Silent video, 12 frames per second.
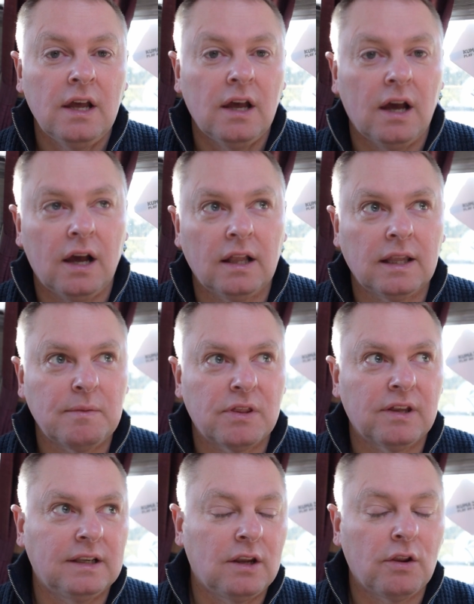Let me
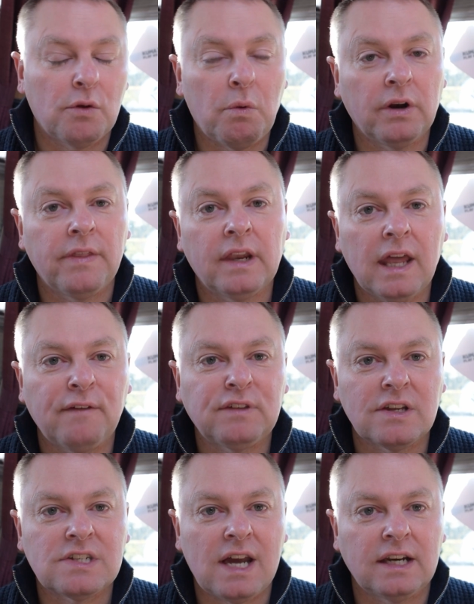think now. The one on the left
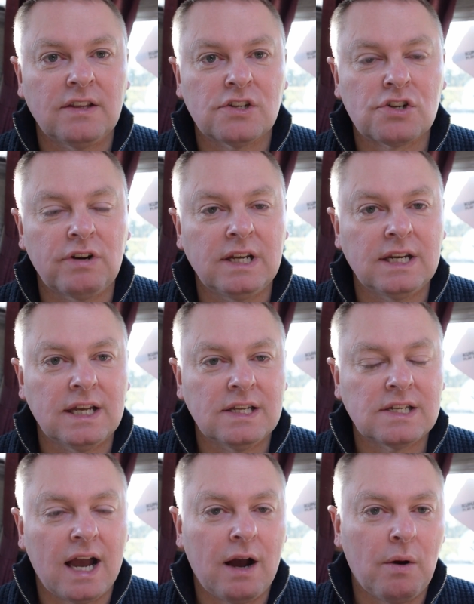hand side of the screen
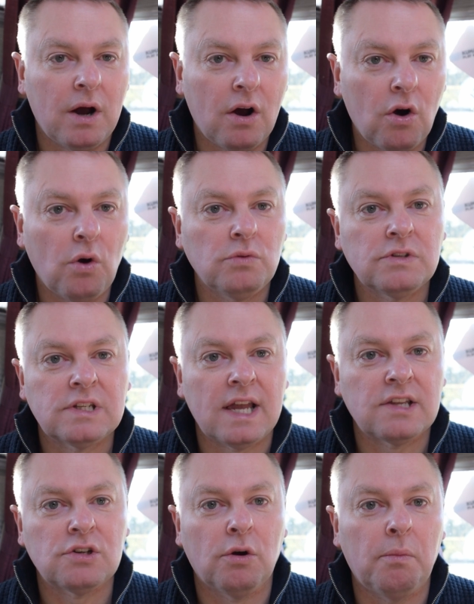is our own
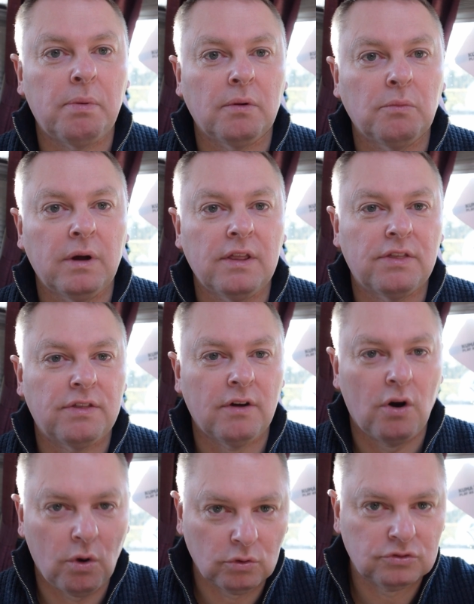setup with the
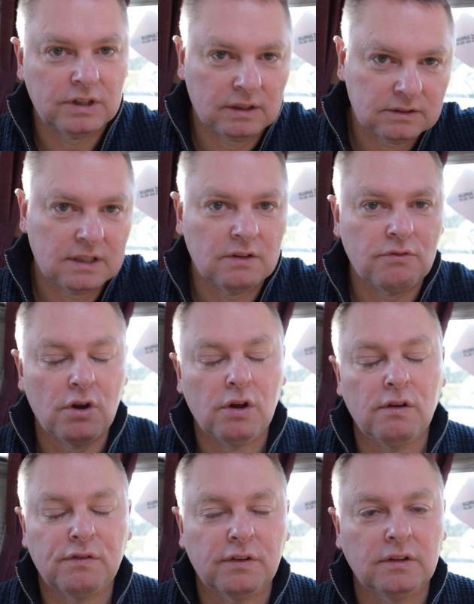hole drilled in the
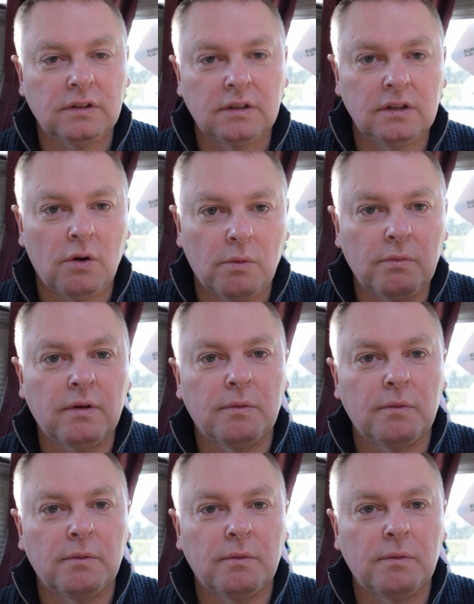roof and, you know,